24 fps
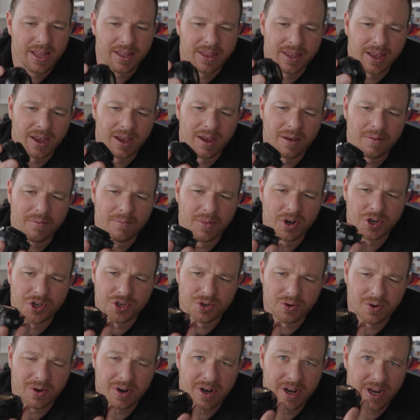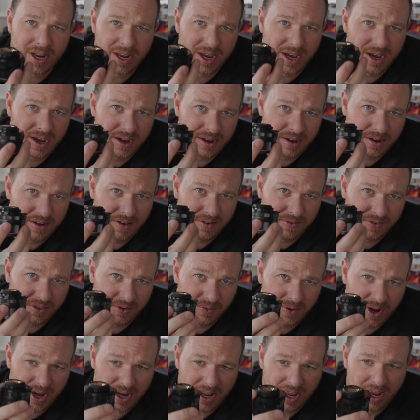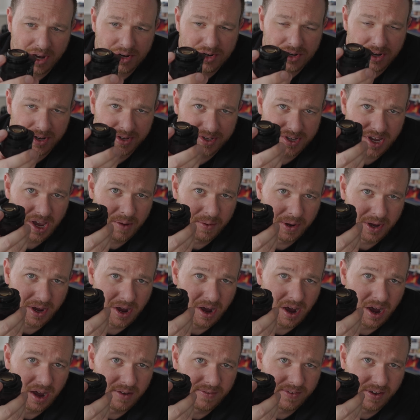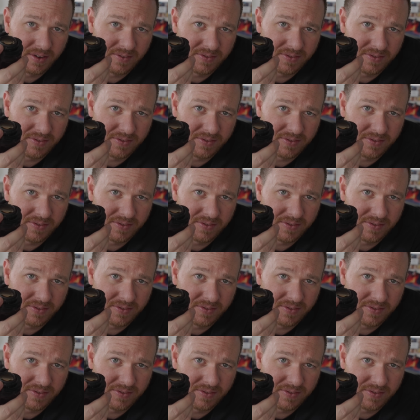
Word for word: The majority of the radiation is coming off